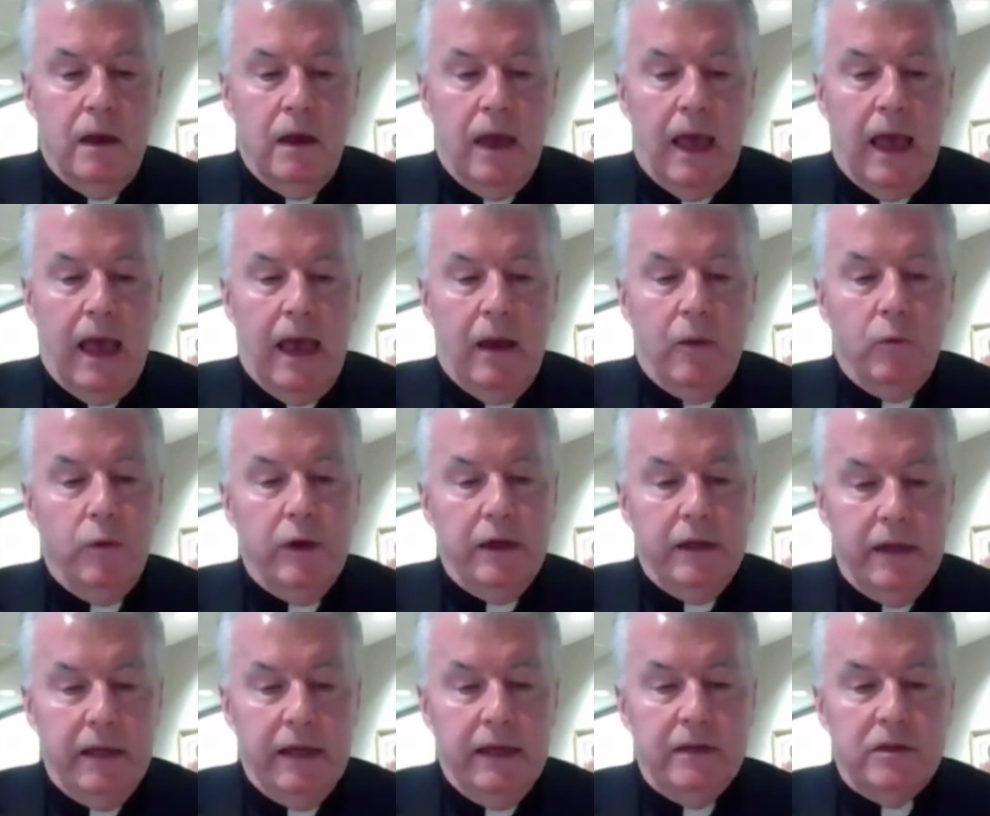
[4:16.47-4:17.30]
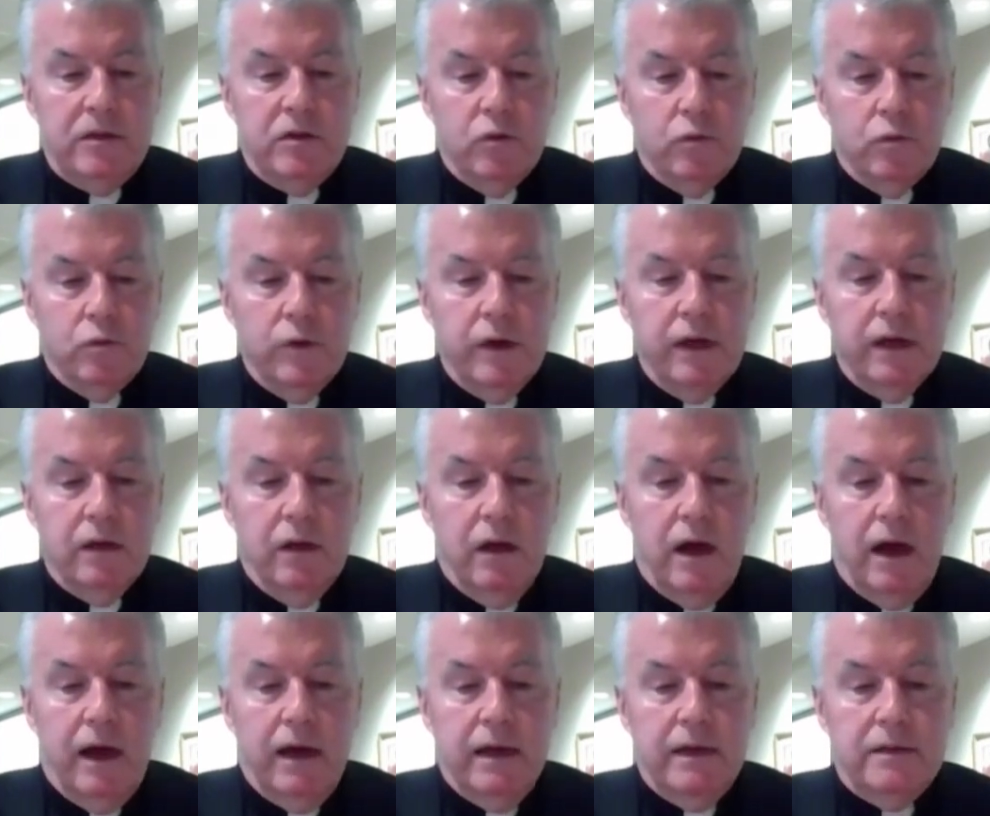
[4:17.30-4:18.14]
and we need to
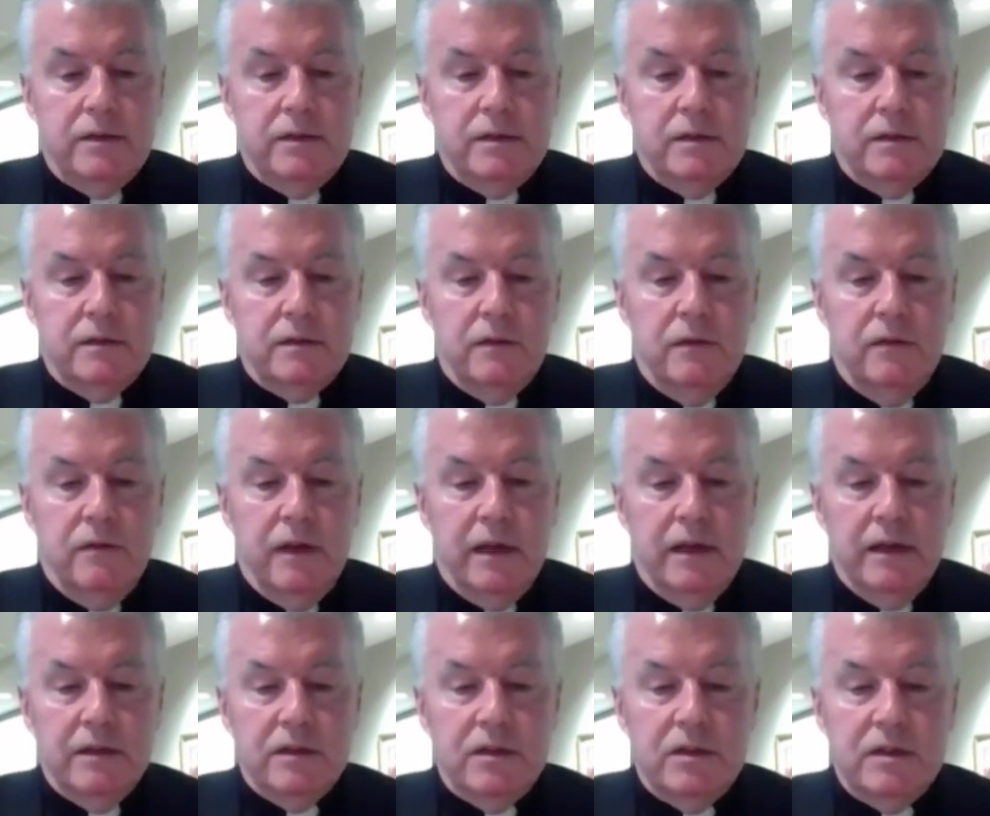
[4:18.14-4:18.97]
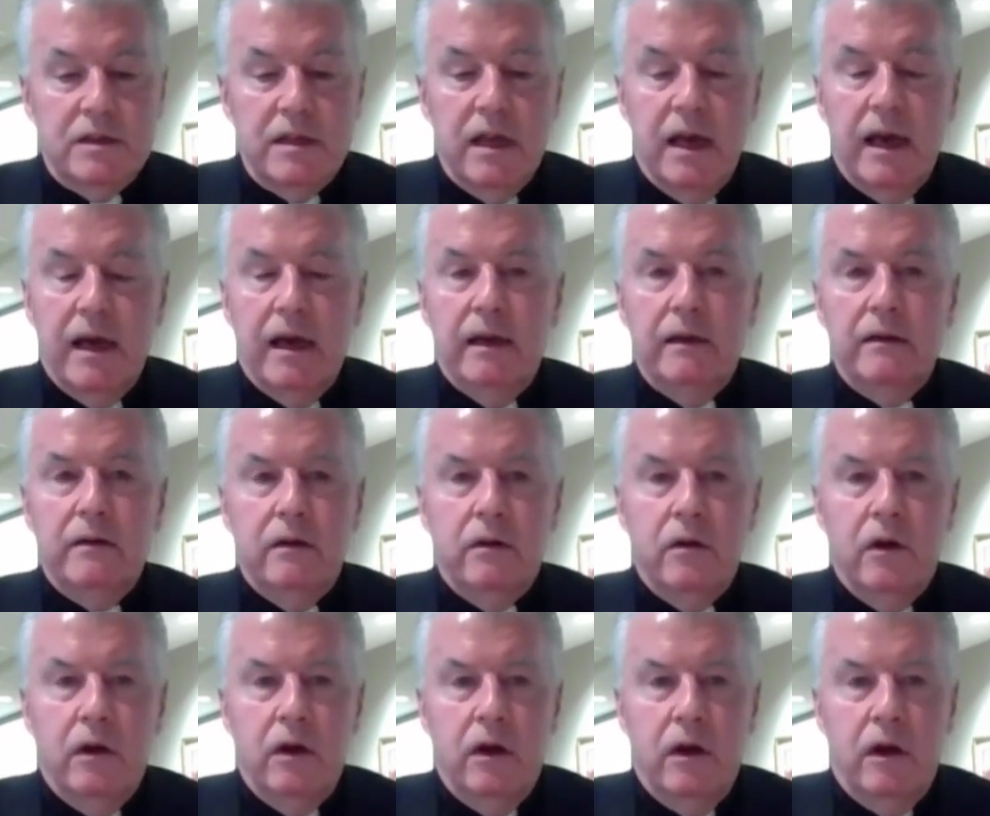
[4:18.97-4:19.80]
realize that instead,
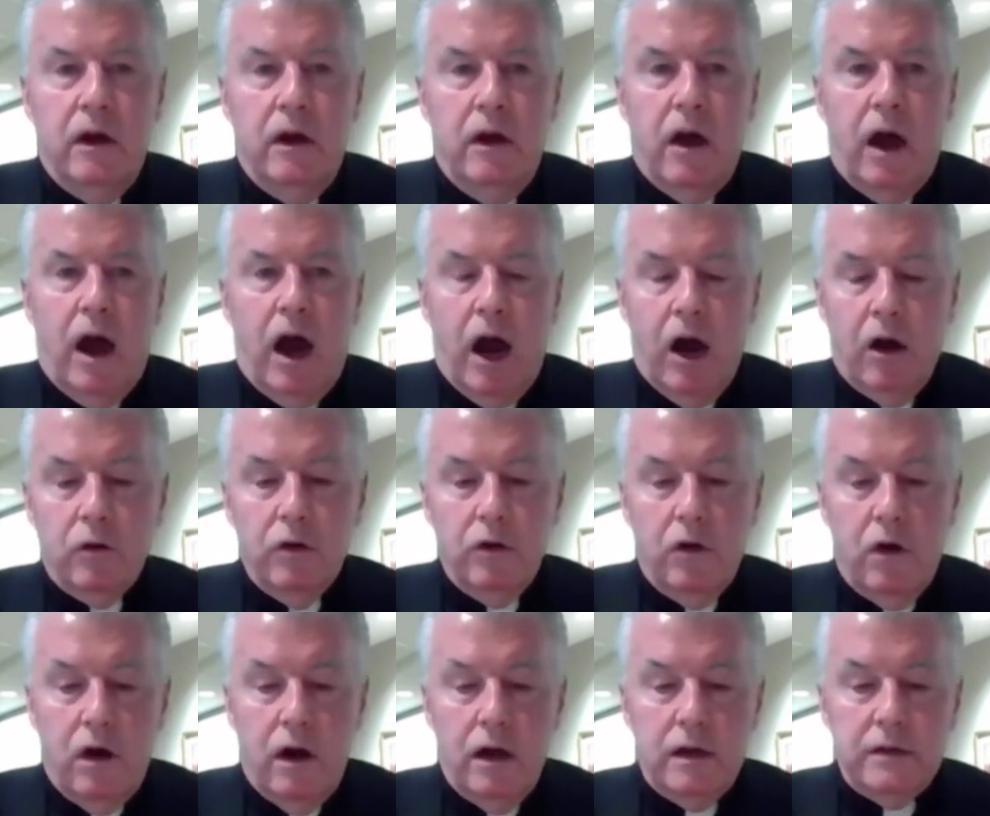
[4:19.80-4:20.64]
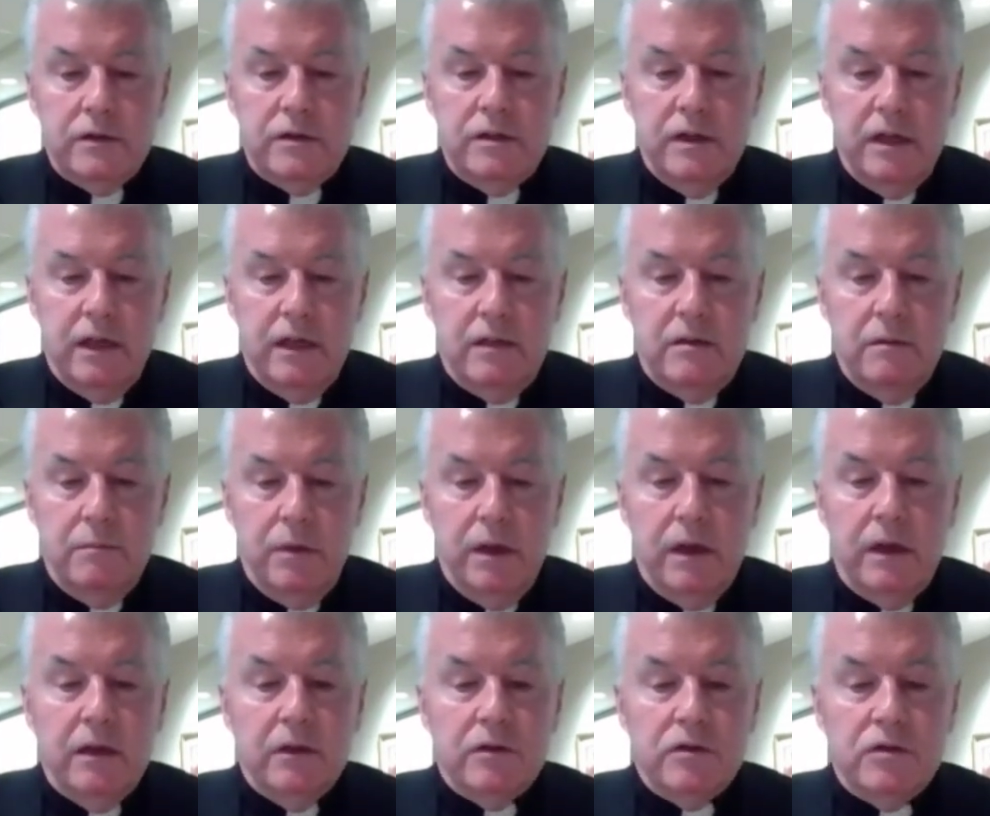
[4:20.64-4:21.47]
our laws need to be
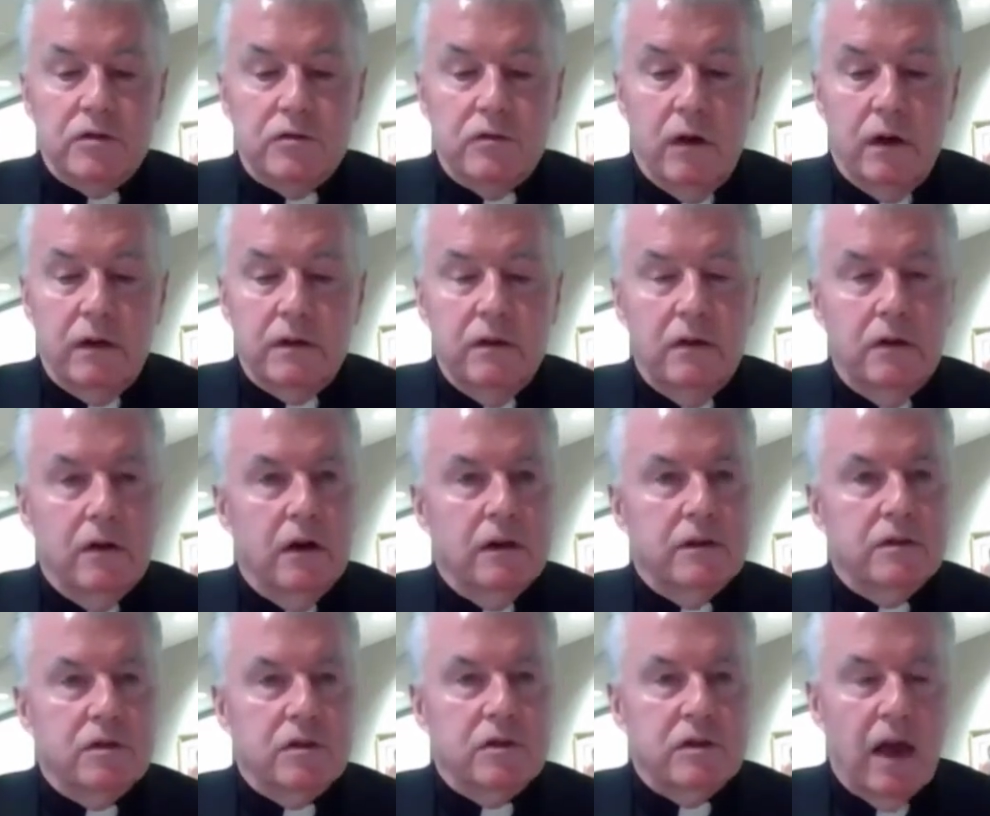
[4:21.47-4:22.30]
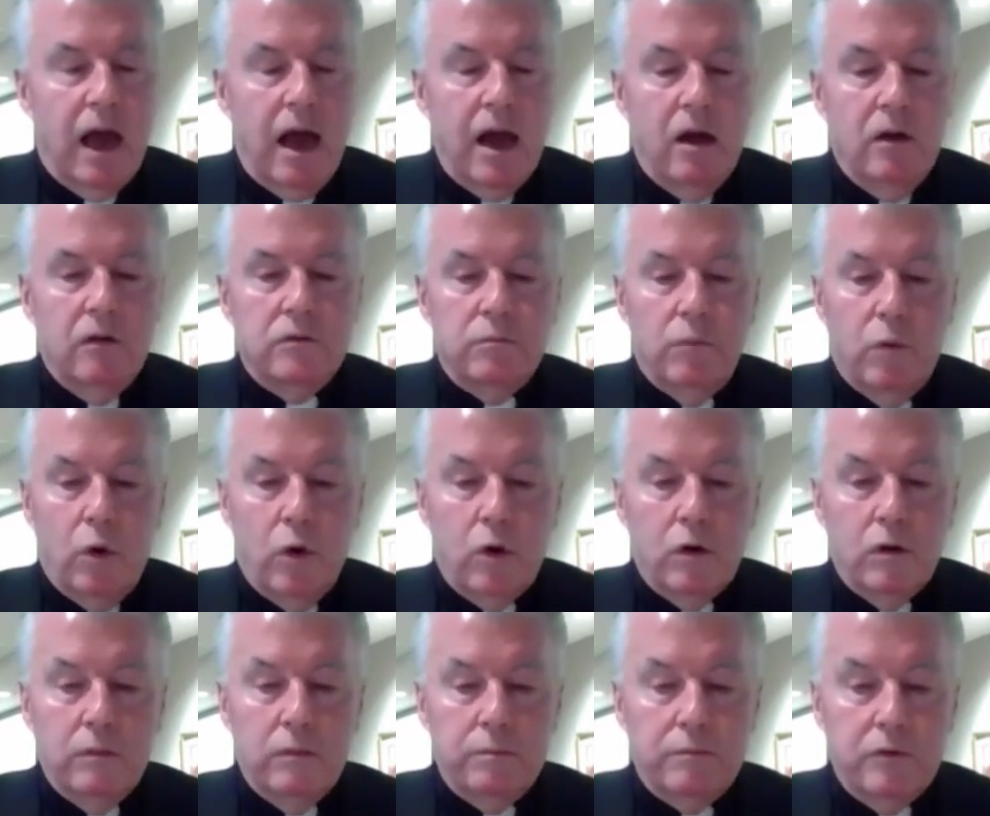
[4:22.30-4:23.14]
constructed on sound
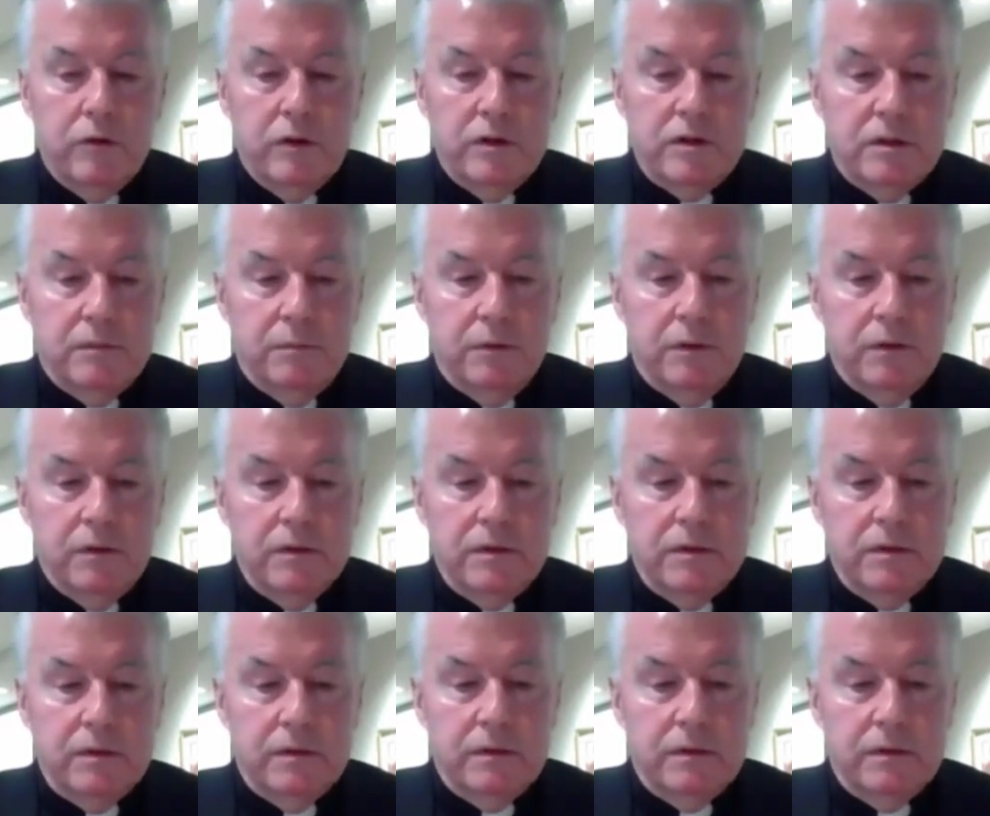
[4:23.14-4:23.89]
moral principles,